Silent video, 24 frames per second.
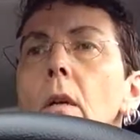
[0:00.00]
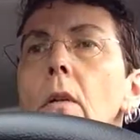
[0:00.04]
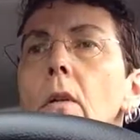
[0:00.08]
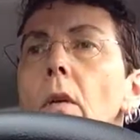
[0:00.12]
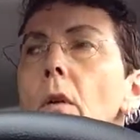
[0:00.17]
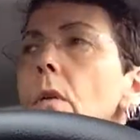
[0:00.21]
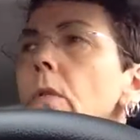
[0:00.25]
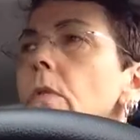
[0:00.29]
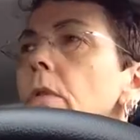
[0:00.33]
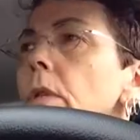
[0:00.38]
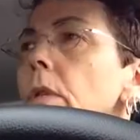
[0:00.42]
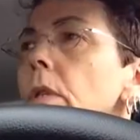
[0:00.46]

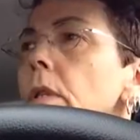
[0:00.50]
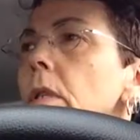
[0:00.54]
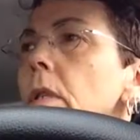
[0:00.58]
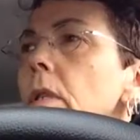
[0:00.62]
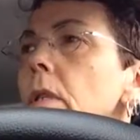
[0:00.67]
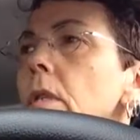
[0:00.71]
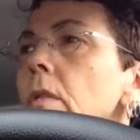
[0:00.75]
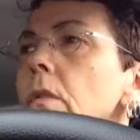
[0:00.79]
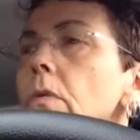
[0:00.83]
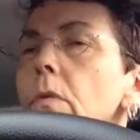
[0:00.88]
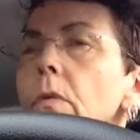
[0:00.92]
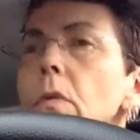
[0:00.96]
go to the
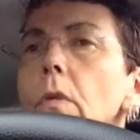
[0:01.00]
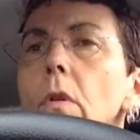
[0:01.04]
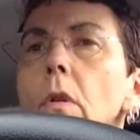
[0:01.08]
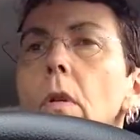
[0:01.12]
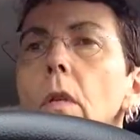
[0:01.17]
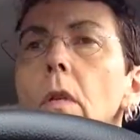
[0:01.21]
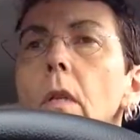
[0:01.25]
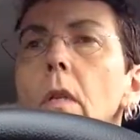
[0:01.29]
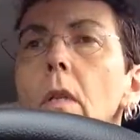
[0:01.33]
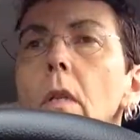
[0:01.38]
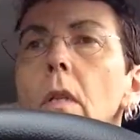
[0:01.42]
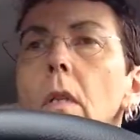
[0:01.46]

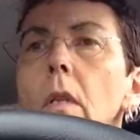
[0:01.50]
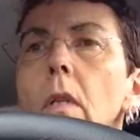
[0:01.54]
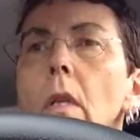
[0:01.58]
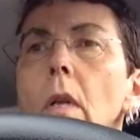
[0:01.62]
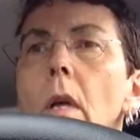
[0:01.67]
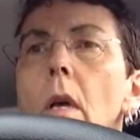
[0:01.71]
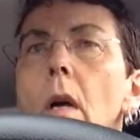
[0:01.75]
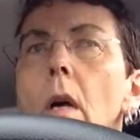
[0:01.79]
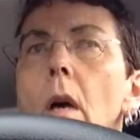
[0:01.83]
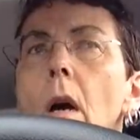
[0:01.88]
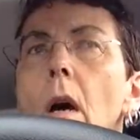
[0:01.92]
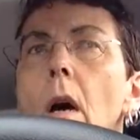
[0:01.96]
school
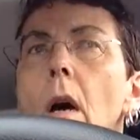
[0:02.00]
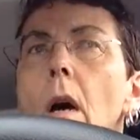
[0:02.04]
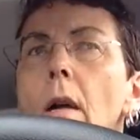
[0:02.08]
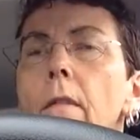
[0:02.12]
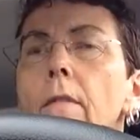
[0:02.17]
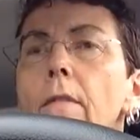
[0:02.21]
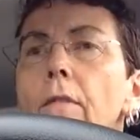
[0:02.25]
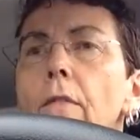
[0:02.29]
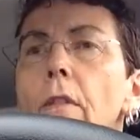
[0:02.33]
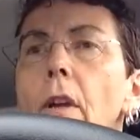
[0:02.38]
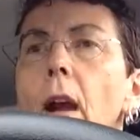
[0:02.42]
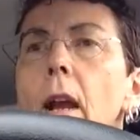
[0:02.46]

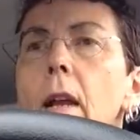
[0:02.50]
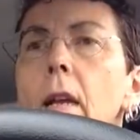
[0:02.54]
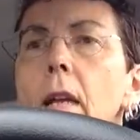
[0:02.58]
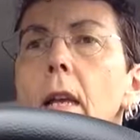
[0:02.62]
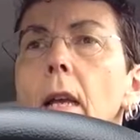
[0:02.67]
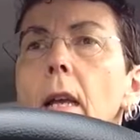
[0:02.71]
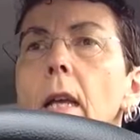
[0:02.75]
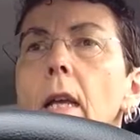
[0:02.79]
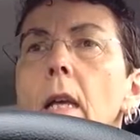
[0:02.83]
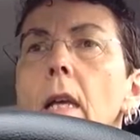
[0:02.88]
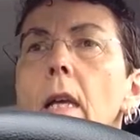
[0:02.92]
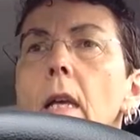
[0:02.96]
on
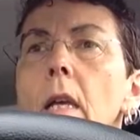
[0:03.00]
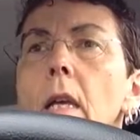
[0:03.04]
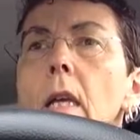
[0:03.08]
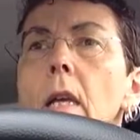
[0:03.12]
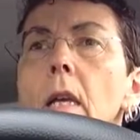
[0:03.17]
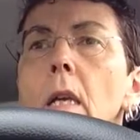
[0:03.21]
Friday